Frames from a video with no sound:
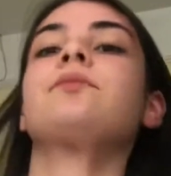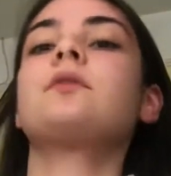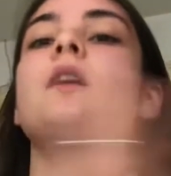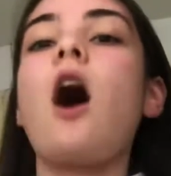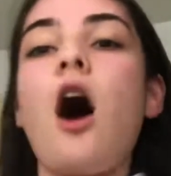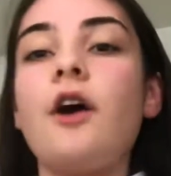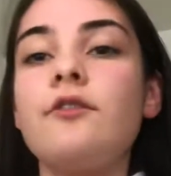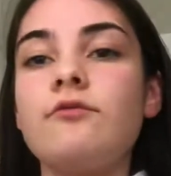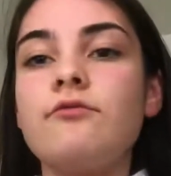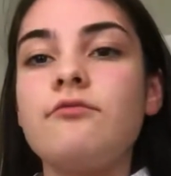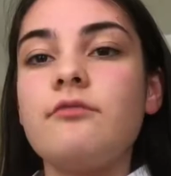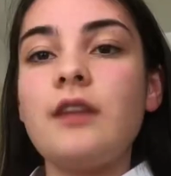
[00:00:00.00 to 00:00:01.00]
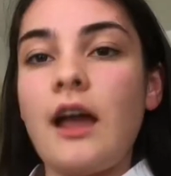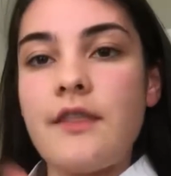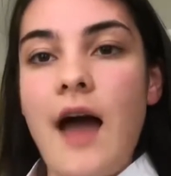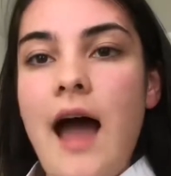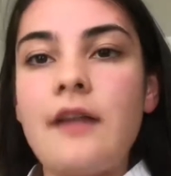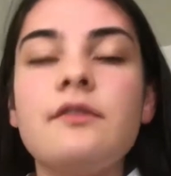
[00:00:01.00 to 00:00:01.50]
aren't like
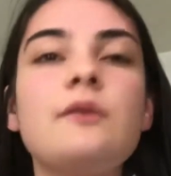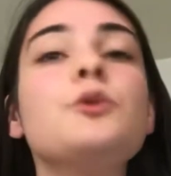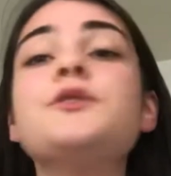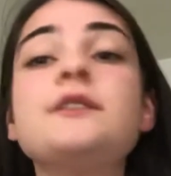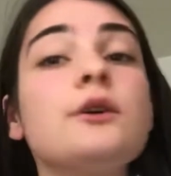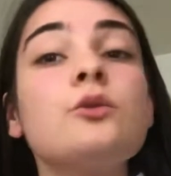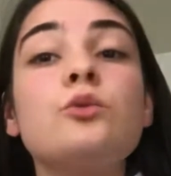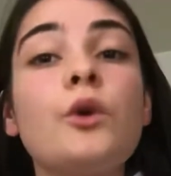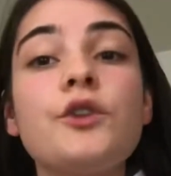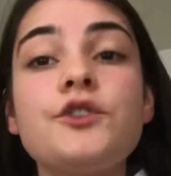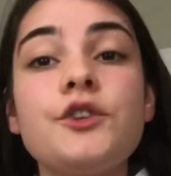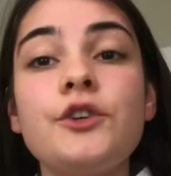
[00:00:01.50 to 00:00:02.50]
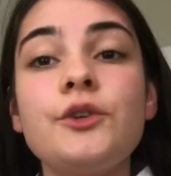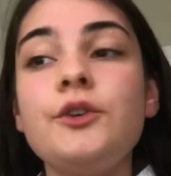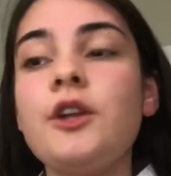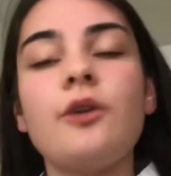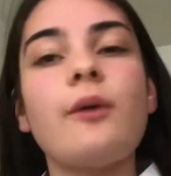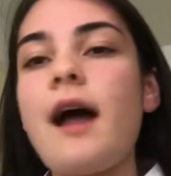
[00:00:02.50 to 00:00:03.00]
that and will still want to, you
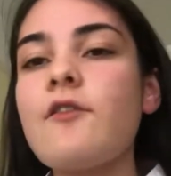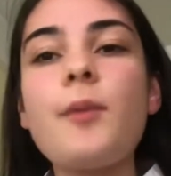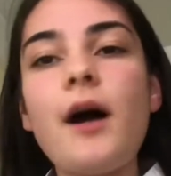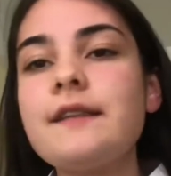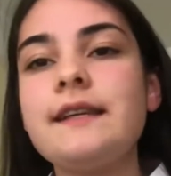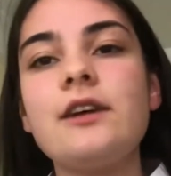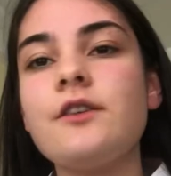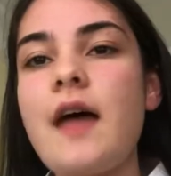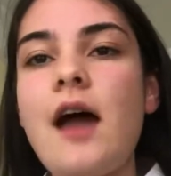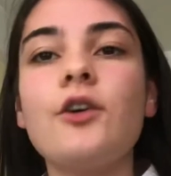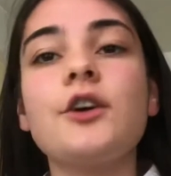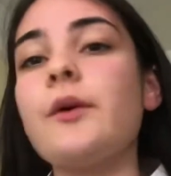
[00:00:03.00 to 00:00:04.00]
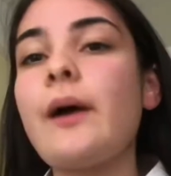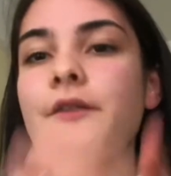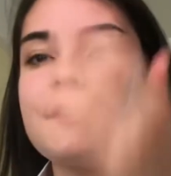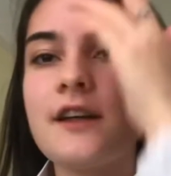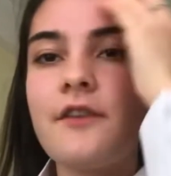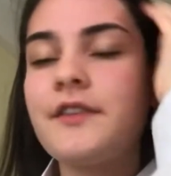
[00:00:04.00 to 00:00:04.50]
know, have a party here and there or go out
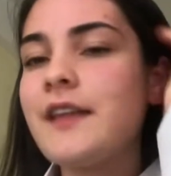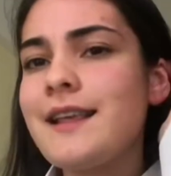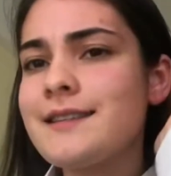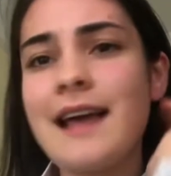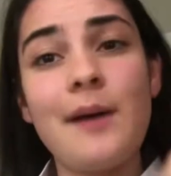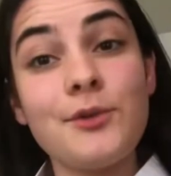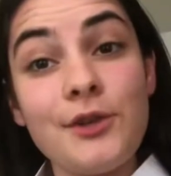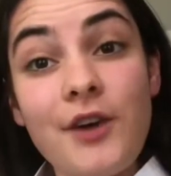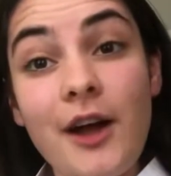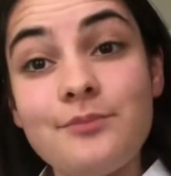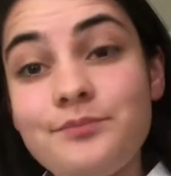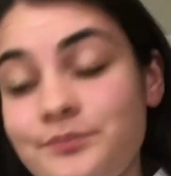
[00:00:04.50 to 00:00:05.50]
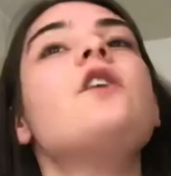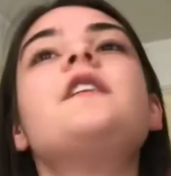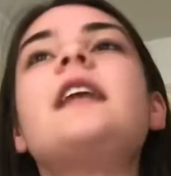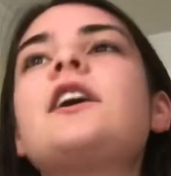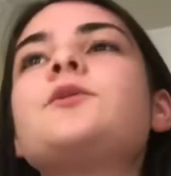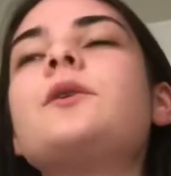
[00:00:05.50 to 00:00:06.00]
and stuff, and that's absolutely fine. The
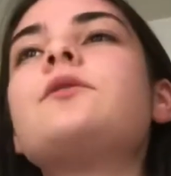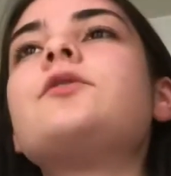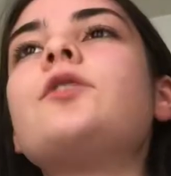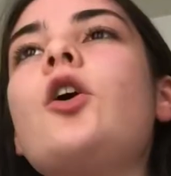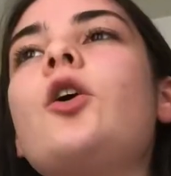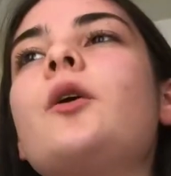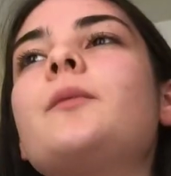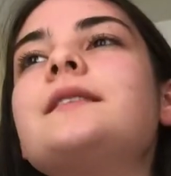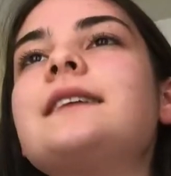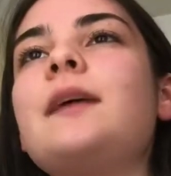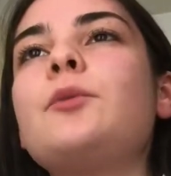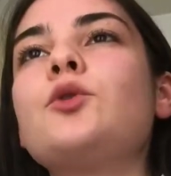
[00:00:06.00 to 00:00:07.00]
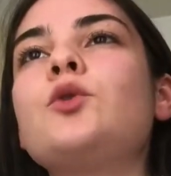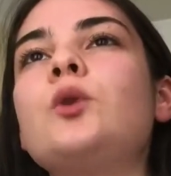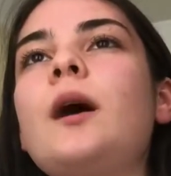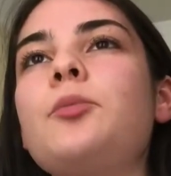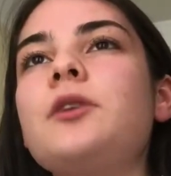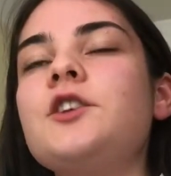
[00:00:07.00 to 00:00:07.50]
next one from Talybont Court,
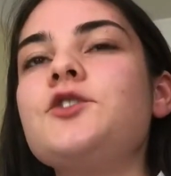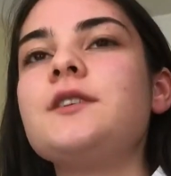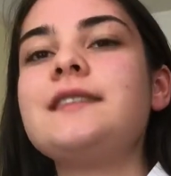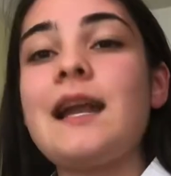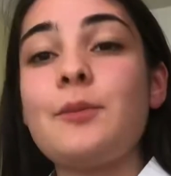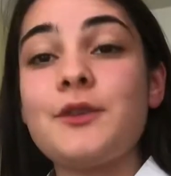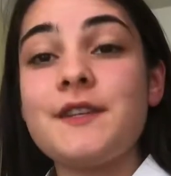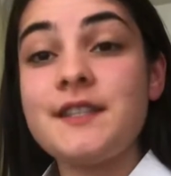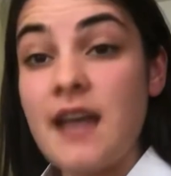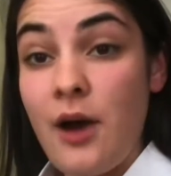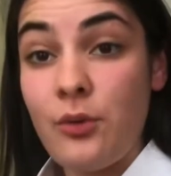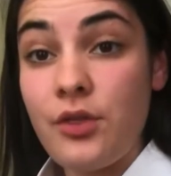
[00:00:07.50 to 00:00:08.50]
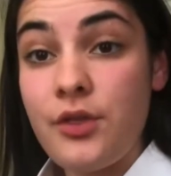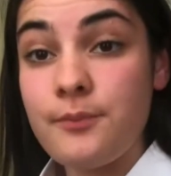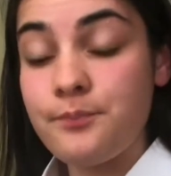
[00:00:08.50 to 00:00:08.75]
I'm pretty sure it's Talybont South.